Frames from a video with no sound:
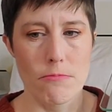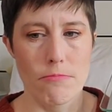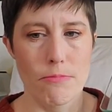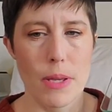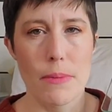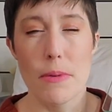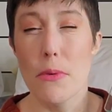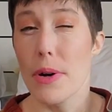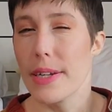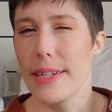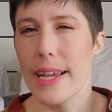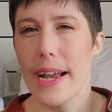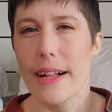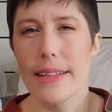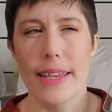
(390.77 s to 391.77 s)
maybe one
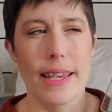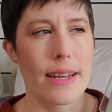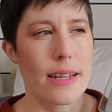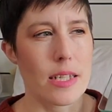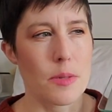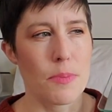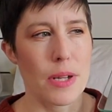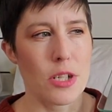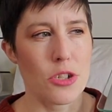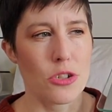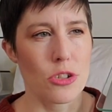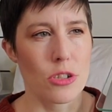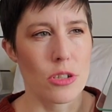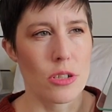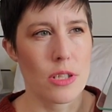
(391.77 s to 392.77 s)
day I'll get a
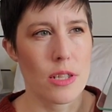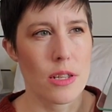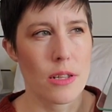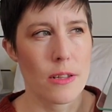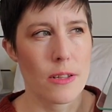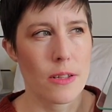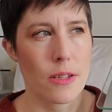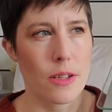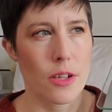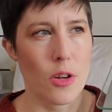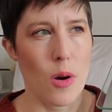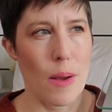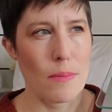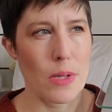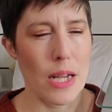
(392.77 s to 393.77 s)
special,
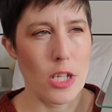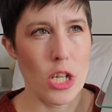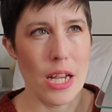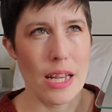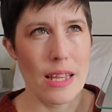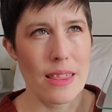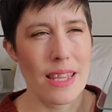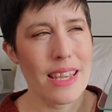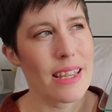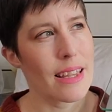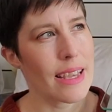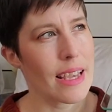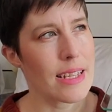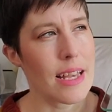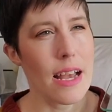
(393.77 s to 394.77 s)
I think
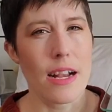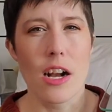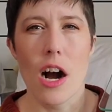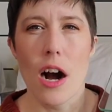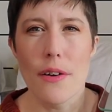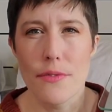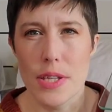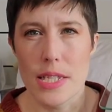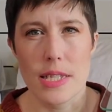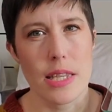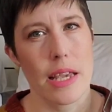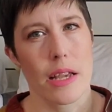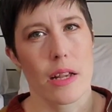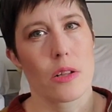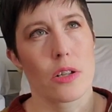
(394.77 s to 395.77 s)
like a coffee
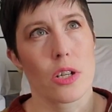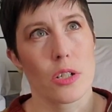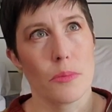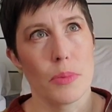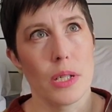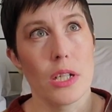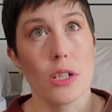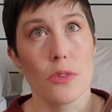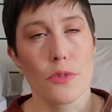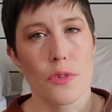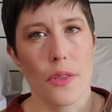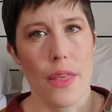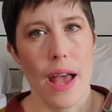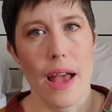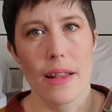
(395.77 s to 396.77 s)
scale could be good for
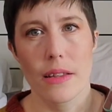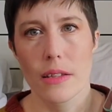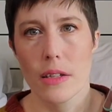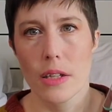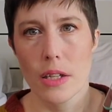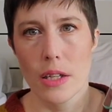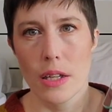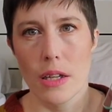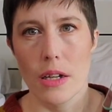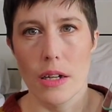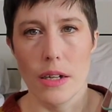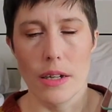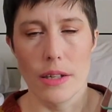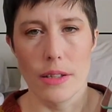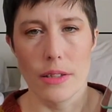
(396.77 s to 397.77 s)
that.
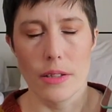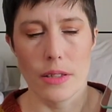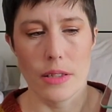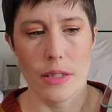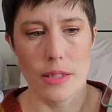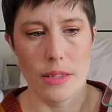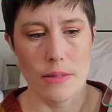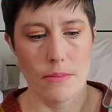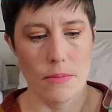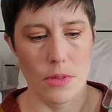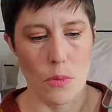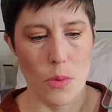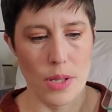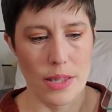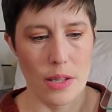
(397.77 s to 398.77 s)
The
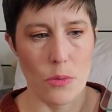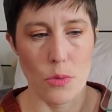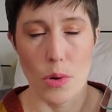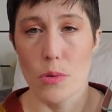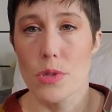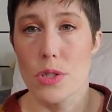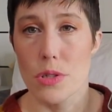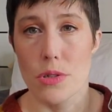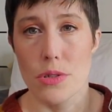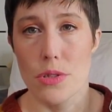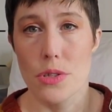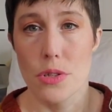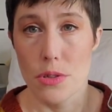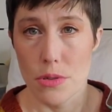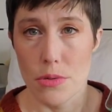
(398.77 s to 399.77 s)
one that
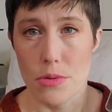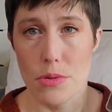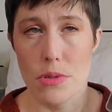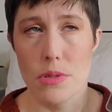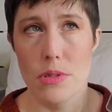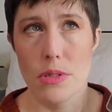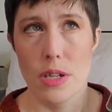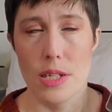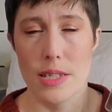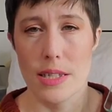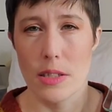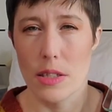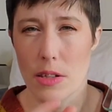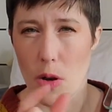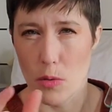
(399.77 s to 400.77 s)
roasters use, because
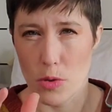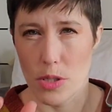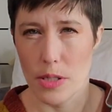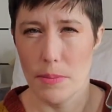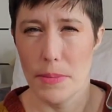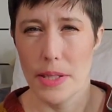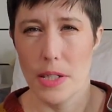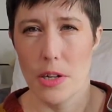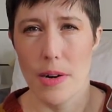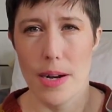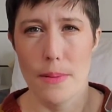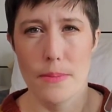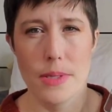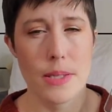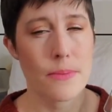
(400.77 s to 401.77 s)
it goes to the
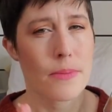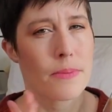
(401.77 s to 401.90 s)
milligrams.